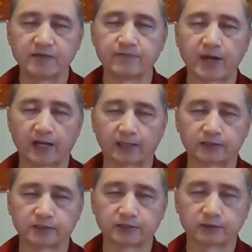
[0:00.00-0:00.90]

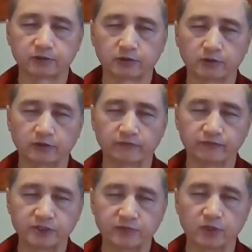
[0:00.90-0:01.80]
impact
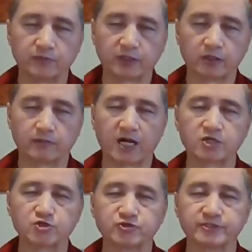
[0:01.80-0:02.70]
of developing of
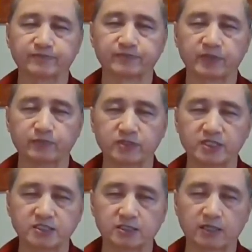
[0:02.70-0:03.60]
altruism, the
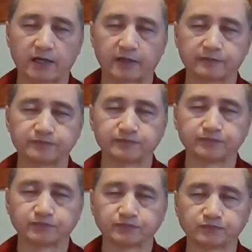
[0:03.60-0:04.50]
bodhicitta,
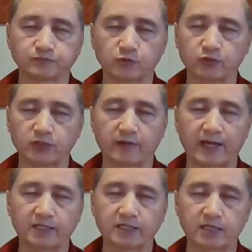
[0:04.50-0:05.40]

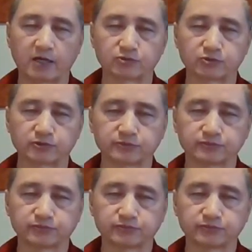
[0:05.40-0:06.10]
without any doubt.